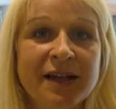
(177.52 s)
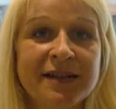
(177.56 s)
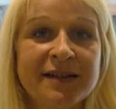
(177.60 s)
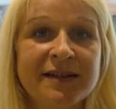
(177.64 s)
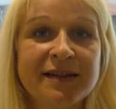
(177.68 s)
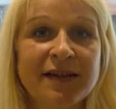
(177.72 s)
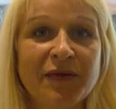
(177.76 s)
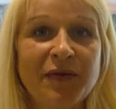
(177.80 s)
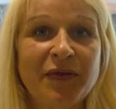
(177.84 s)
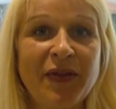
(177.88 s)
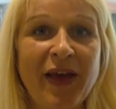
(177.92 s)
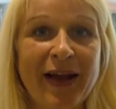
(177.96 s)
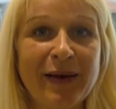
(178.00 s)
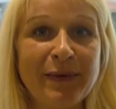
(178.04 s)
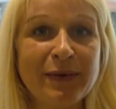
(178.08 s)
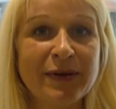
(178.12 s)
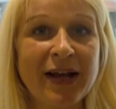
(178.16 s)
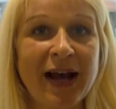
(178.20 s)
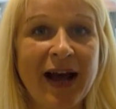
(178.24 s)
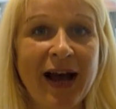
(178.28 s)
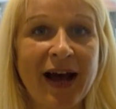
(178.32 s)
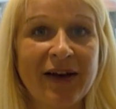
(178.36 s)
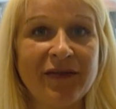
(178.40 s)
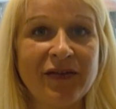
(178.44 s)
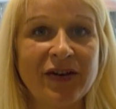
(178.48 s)
So they would
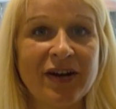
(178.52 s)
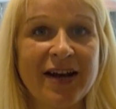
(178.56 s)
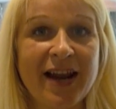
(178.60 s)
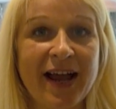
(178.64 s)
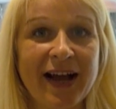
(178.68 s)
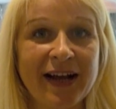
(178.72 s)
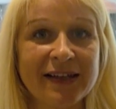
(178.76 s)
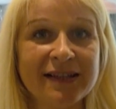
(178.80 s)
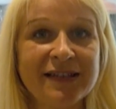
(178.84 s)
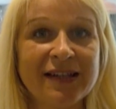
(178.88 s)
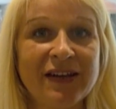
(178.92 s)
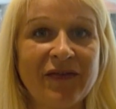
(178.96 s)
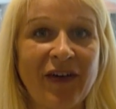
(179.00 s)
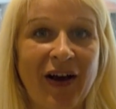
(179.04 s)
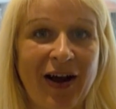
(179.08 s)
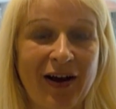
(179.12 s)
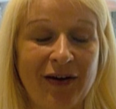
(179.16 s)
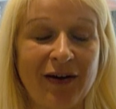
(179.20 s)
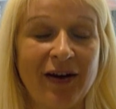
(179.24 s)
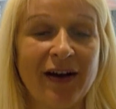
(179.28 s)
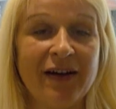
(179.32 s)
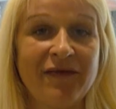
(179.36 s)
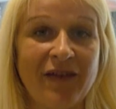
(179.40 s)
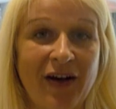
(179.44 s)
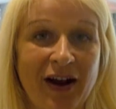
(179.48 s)
have a negative
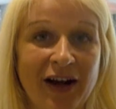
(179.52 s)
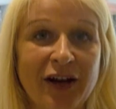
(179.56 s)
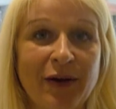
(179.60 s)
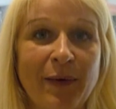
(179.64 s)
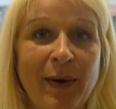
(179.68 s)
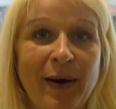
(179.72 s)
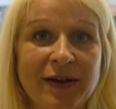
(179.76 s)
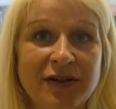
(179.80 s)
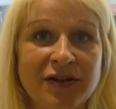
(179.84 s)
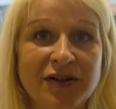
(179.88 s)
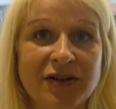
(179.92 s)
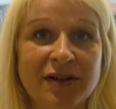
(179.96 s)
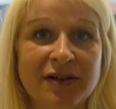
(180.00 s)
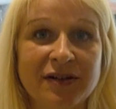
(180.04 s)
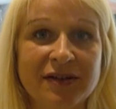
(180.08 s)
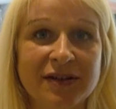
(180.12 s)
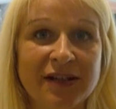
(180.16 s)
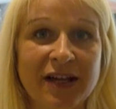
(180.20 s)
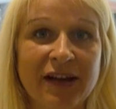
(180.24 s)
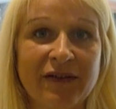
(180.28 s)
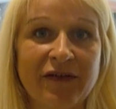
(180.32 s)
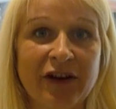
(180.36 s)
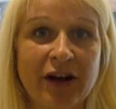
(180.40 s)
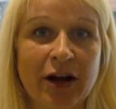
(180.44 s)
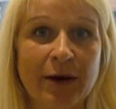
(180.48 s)
evaluation
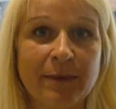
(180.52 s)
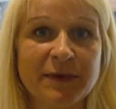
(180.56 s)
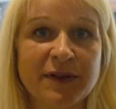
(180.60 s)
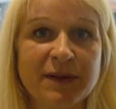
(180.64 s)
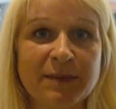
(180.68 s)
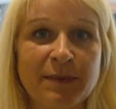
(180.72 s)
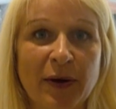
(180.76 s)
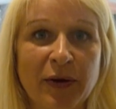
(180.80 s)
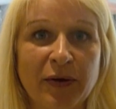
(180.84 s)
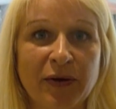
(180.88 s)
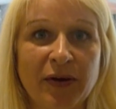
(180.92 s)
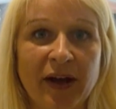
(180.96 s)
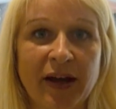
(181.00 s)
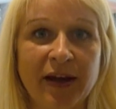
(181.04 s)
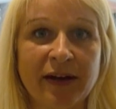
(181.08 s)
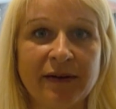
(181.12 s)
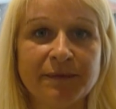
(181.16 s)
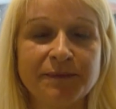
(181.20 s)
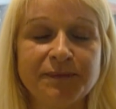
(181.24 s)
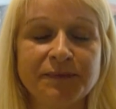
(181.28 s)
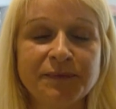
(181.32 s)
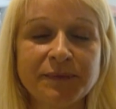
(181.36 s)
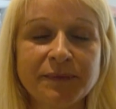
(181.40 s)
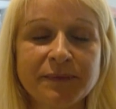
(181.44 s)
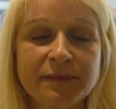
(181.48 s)
to giving up
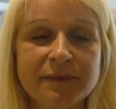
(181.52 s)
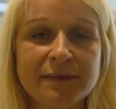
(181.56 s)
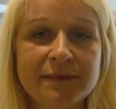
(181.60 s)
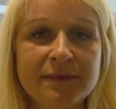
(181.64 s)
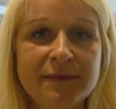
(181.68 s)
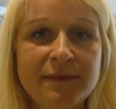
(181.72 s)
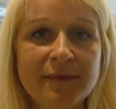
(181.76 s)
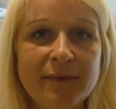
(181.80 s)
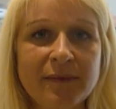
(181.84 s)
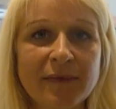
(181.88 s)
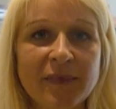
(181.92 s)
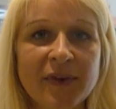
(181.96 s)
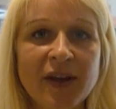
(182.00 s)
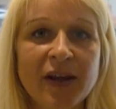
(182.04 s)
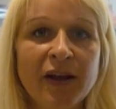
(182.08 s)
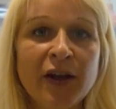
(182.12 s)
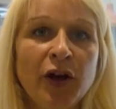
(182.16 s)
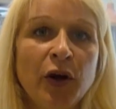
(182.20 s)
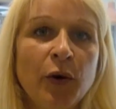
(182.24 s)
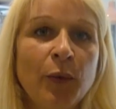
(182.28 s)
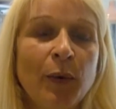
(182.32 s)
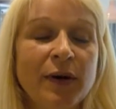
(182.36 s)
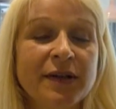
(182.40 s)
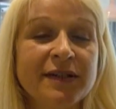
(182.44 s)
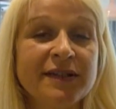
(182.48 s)
smoking.
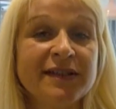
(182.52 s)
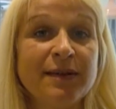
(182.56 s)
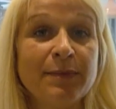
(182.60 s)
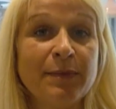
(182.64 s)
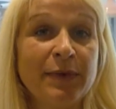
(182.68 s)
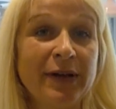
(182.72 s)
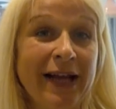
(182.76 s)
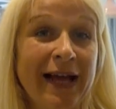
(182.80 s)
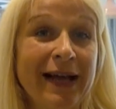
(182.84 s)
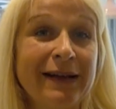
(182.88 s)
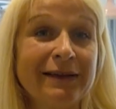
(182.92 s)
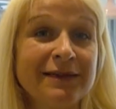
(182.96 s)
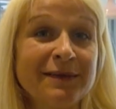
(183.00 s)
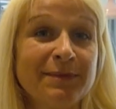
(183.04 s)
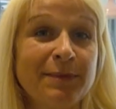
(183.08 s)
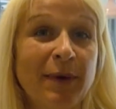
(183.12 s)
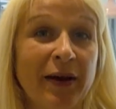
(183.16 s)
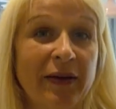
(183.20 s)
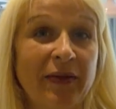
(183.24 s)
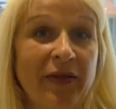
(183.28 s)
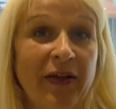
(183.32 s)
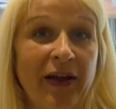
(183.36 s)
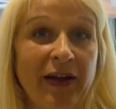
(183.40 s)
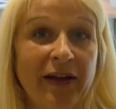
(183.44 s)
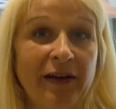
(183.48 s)
Whereas somebody else
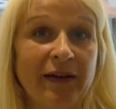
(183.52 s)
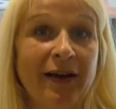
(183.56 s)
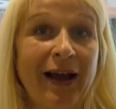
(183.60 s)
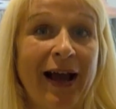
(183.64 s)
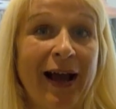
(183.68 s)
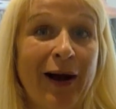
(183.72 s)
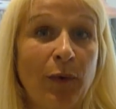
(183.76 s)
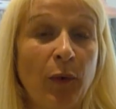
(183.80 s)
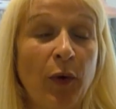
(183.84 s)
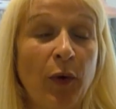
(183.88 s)
might think, how